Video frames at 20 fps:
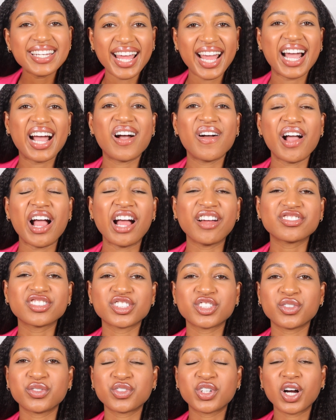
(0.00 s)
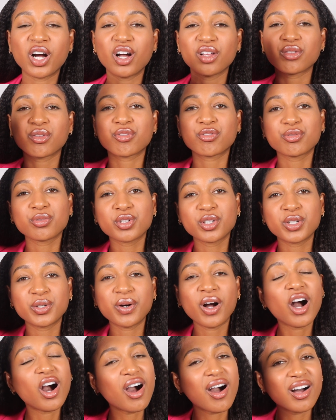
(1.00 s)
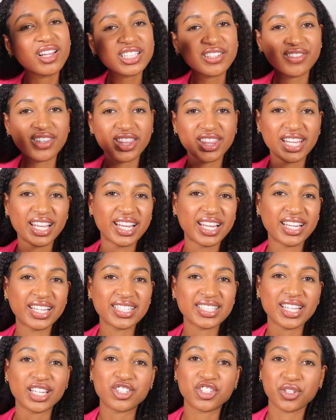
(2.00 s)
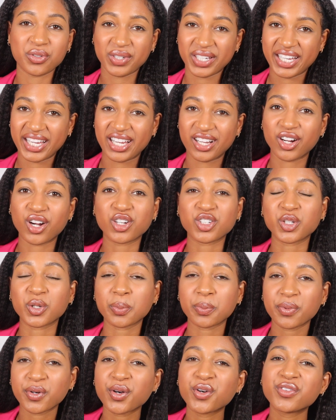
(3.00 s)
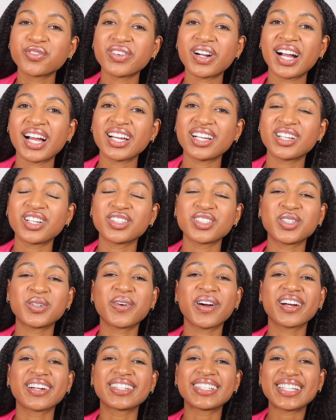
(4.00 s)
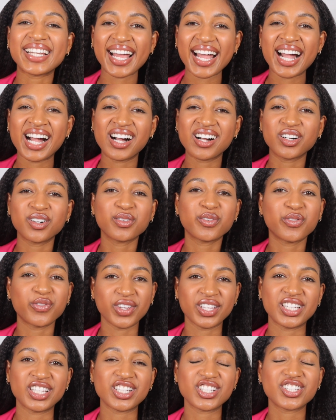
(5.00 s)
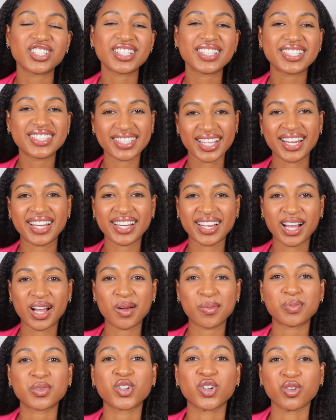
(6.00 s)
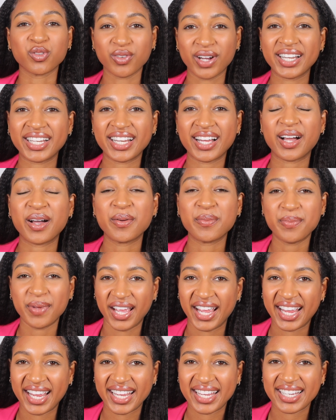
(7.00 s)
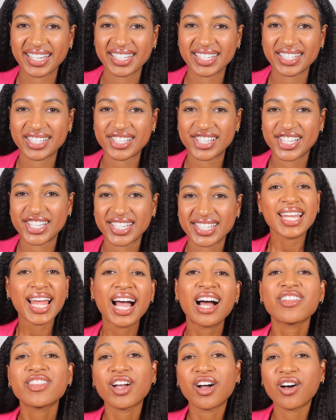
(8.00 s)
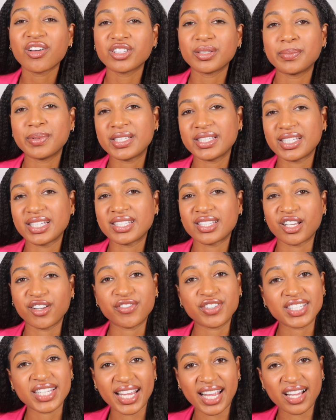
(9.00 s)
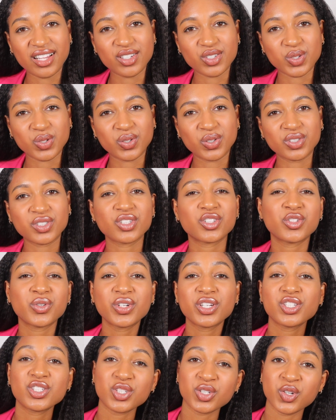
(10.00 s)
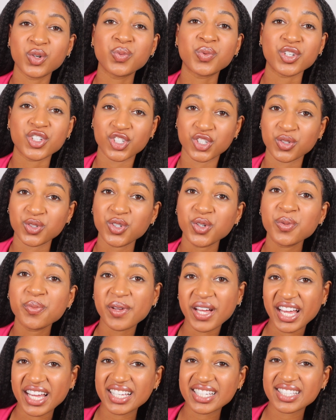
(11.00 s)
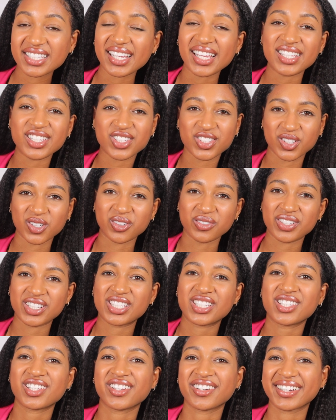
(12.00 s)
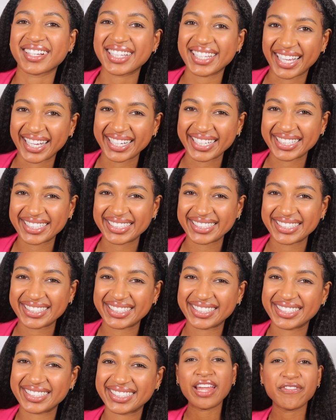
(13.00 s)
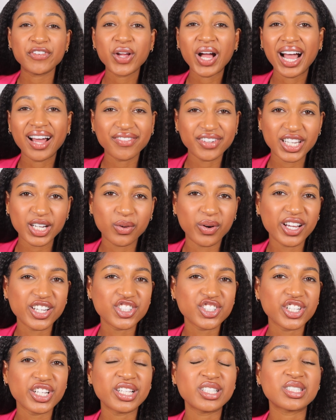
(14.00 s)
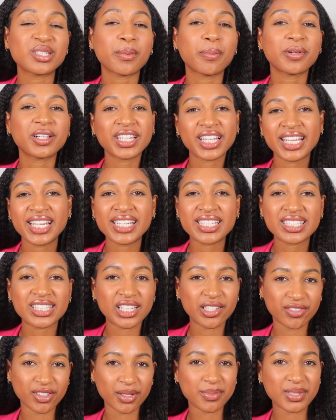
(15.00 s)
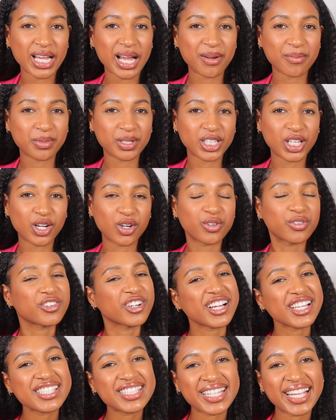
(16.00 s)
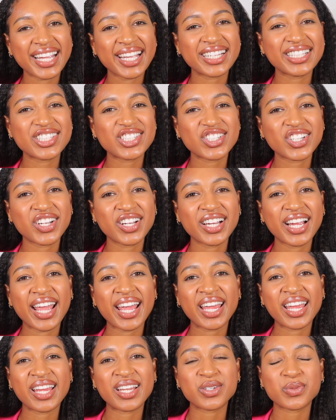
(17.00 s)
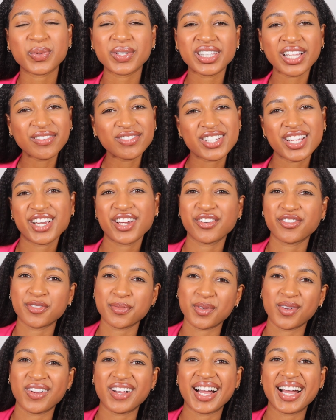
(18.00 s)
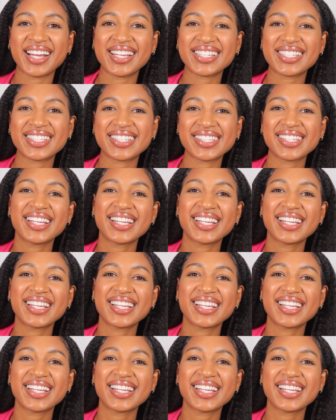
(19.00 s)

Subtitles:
now, after you've gone through all of the things that you need on your profile, you are now finished setting up your ReadyHubb page. Now that all the business stuff is handled, you can do what you do best and service your clients. If you have any questions, please leave them down below for us to answer, and we'd love to hear from you guys.